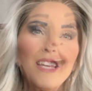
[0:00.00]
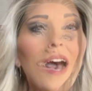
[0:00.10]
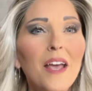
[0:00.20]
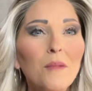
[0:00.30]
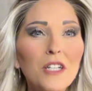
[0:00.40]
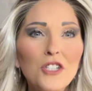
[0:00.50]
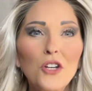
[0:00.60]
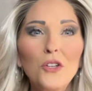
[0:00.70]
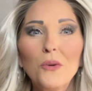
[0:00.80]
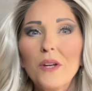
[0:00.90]
I am going to
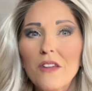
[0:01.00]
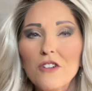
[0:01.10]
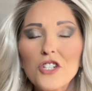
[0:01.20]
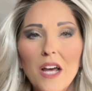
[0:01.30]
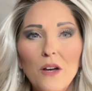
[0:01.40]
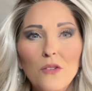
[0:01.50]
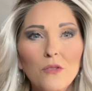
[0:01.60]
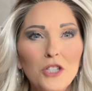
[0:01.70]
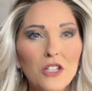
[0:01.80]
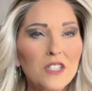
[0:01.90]
show you another style
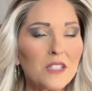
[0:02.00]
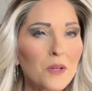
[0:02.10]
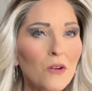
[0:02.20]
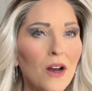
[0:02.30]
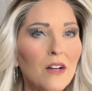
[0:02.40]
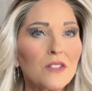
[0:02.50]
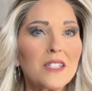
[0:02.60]
from Chelsey Smith Crowns.